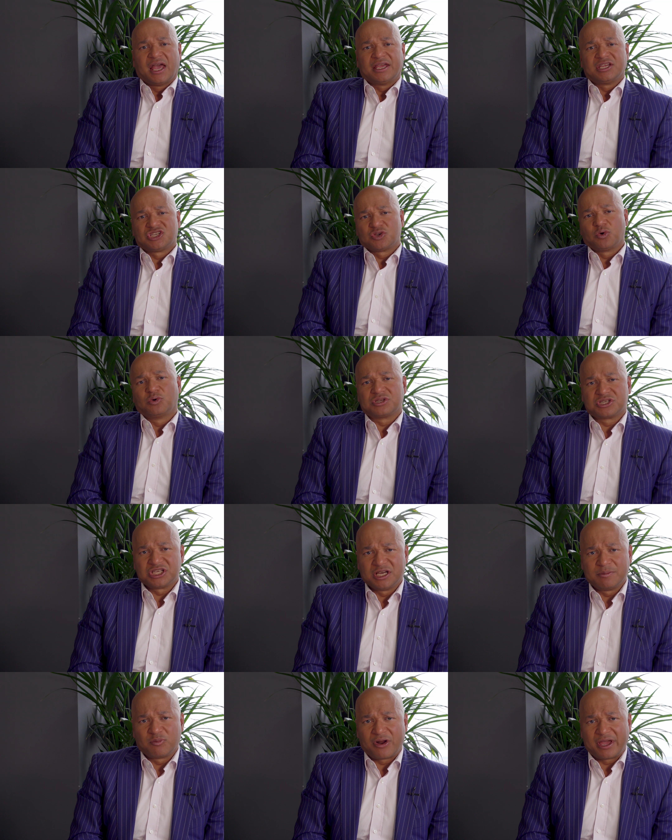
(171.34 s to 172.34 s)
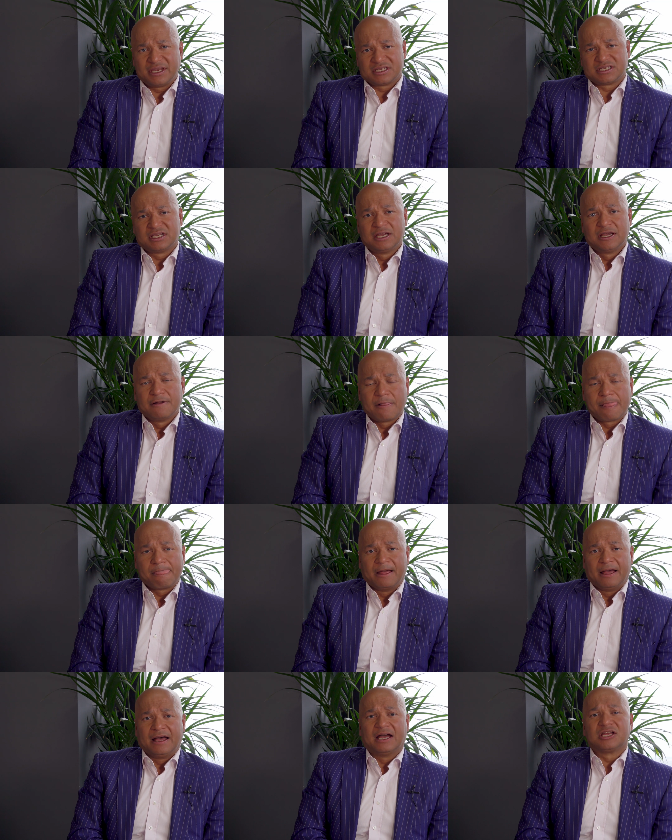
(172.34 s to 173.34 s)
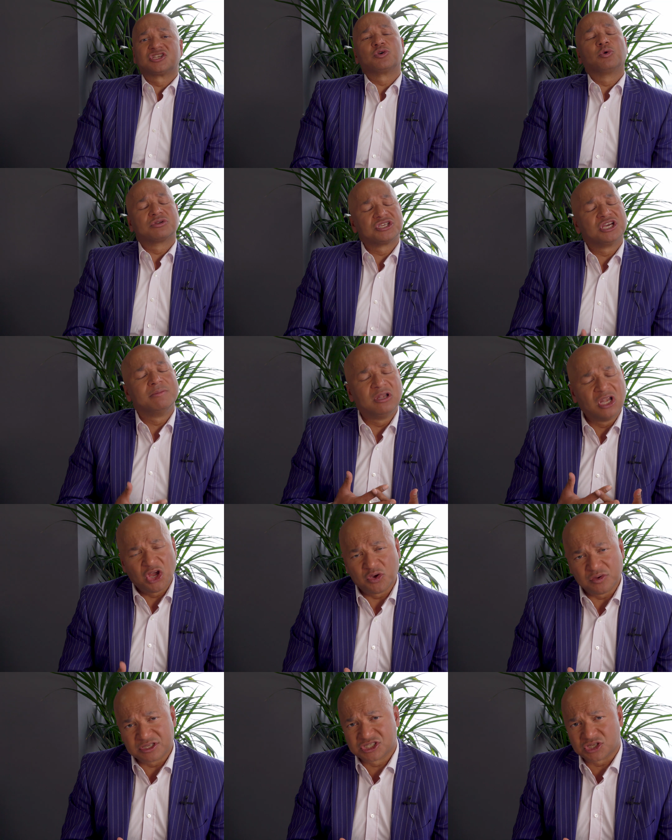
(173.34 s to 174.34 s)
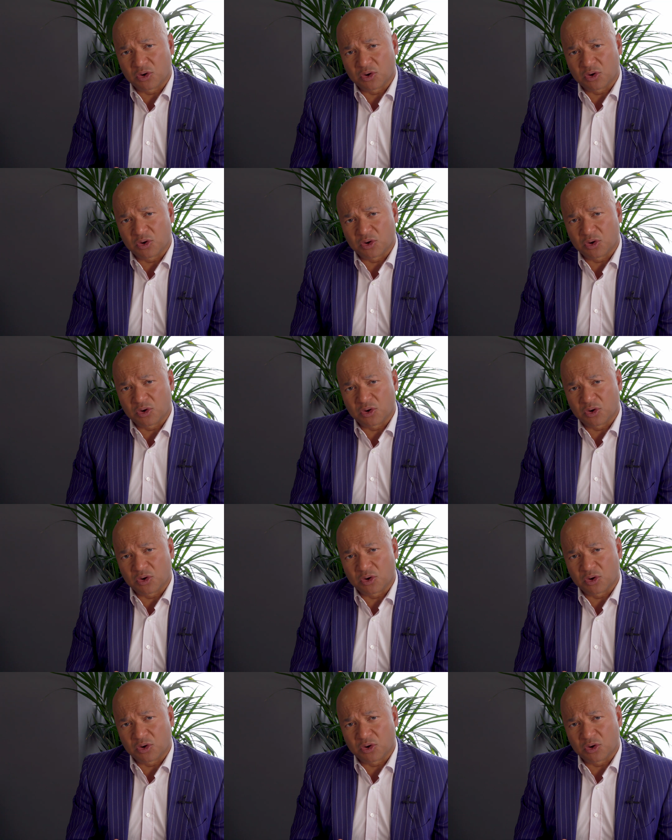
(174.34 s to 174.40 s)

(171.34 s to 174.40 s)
A short-term loan,